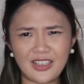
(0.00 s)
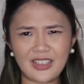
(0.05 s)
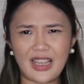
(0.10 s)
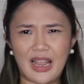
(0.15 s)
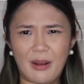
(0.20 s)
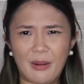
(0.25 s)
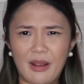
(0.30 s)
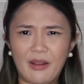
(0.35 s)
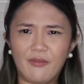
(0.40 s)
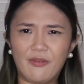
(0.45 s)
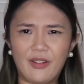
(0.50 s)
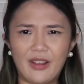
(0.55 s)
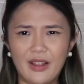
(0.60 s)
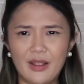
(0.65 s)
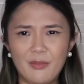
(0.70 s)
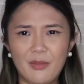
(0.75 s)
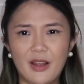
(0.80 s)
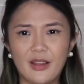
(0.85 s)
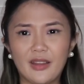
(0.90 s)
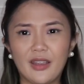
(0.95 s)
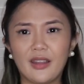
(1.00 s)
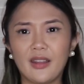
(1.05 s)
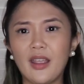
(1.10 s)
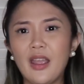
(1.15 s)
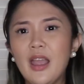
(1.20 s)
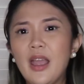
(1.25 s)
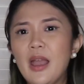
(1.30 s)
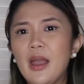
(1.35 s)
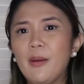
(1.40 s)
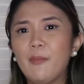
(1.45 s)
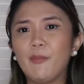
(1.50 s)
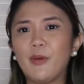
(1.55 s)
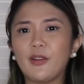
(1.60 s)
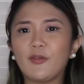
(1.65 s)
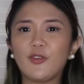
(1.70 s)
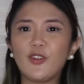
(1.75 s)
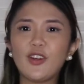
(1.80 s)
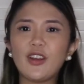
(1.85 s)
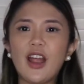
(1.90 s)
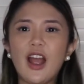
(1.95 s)
just how I feel about it.
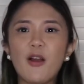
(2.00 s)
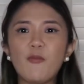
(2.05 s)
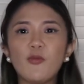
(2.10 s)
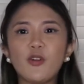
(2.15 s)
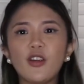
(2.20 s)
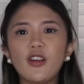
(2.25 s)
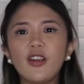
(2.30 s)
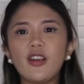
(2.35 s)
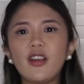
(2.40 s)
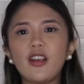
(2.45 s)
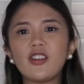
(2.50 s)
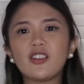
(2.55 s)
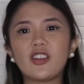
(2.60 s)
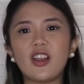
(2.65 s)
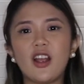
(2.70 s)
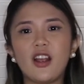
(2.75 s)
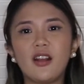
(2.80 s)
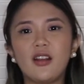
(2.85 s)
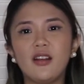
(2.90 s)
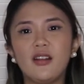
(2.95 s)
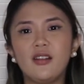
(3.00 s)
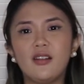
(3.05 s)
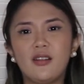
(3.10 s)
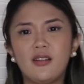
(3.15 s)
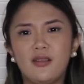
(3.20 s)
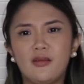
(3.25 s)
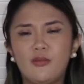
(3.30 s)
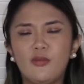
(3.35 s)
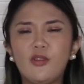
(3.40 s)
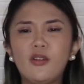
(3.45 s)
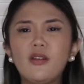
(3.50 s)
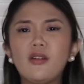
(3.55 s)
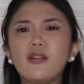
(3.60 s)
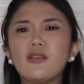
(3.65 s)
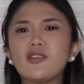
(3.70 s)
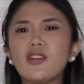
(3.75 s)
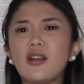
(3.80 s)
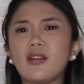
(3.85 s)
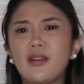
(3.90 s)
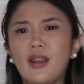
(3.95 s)
But for now, mura gyud
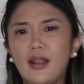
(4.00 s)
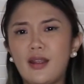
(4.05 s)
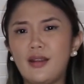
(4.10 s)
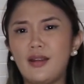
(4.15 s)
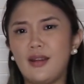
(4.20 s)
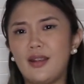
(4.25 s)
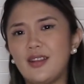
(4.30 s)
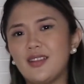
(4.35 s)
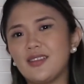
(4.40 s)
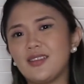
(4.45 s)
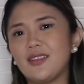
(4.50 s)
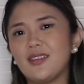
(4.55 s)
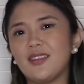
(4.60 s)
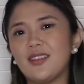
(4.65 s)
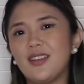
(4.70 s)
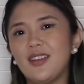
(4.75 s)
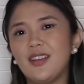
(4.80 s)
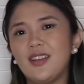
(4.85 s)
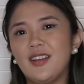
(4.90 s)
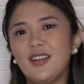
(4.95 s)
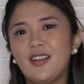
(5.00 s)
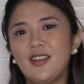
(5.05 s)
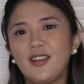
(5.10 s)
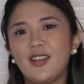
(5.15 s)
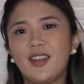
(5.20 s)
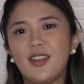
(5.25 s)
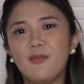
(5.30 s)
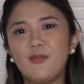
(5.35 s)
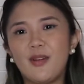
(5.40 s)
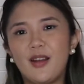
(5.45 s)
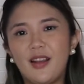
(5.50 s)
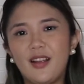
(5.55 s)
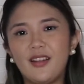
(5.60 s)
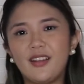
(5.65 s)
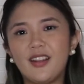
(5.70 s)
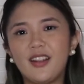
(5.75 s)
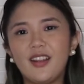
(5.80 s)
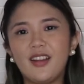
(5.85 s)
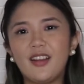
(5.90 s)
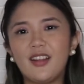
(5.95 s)
siya necklace. Diba?
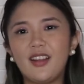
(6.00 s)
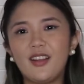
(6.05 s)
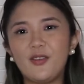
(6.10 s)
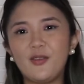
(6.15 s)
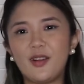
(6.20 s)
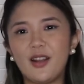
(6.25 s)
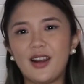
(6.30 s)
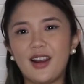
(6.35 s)
Dakan kay kog